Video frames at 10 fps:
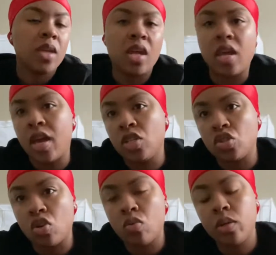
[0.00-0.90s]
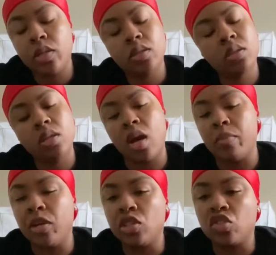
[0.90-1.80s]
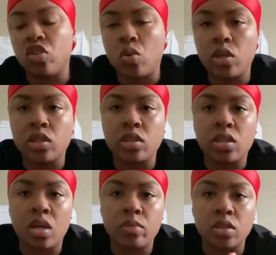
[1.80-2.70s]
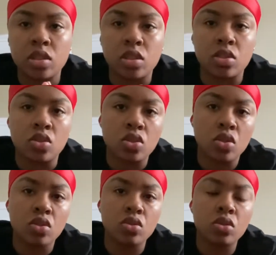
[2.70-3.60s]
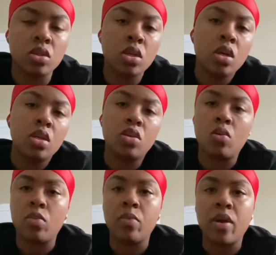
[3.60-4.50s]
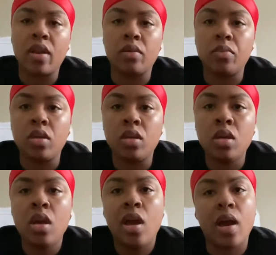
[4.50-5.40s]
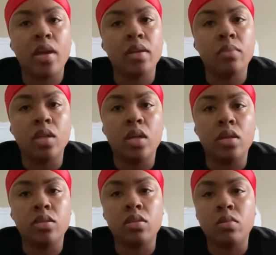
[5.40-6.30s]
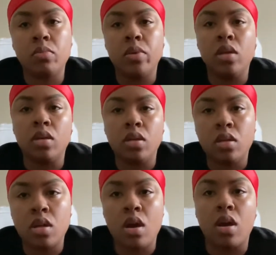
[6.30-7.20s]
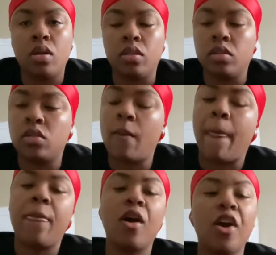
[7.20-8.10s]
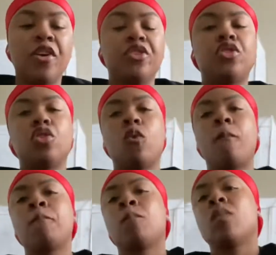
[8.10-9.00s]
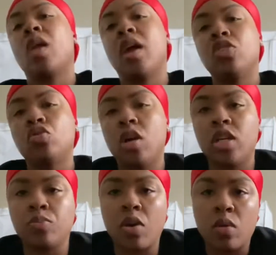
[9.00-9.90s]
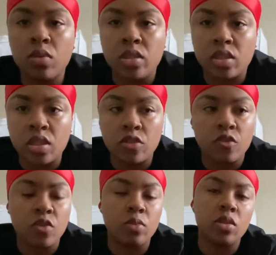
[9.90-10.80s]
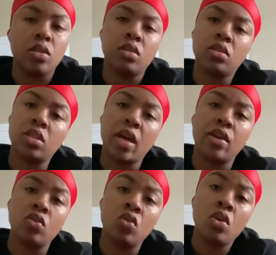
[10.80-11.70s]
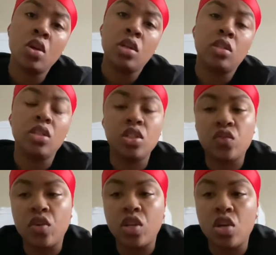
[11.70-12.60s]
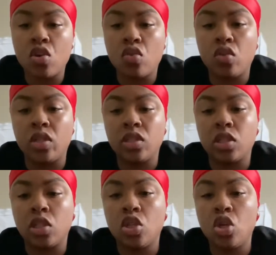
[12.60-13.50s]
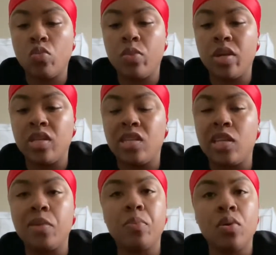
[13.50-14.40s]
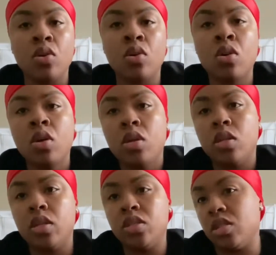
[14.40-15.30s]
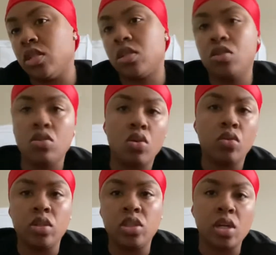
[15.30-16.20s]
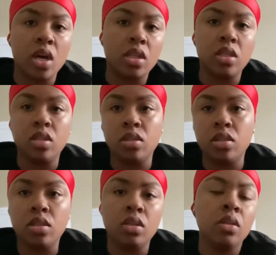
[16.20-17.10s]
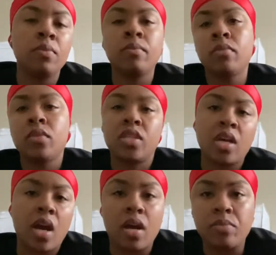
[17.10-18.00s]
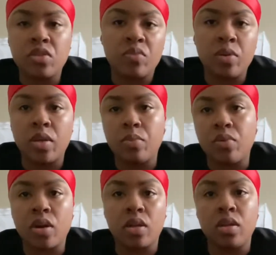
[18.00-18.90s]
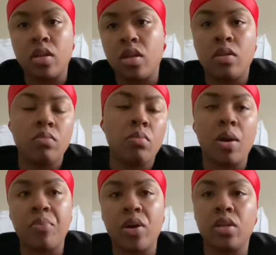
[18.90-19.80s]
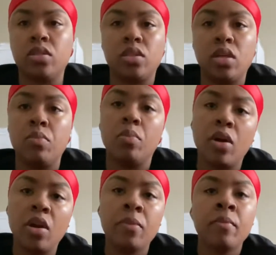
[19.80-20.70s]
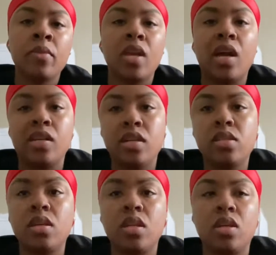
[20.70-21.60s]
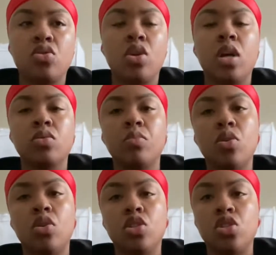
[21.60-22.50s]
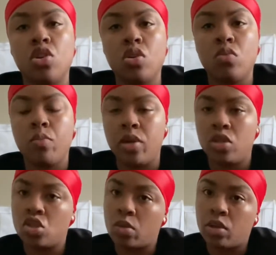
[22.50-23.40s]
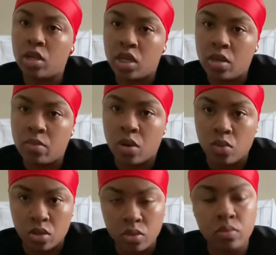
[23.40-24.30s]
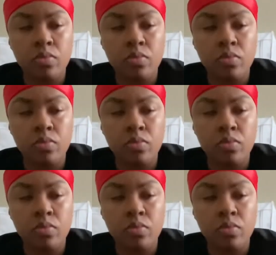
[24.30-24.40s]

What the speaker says: as always, I'm answering questions, comments, and concerns. Don't be mad at me. I am Les being honest. Alright, so as you guys probably seen from the title, this video is a little bit deeper than just, the jolly good times of being pregnant and my pregnancy. But I did say that you guys will be on this journey with me, so I'm going to keep my word.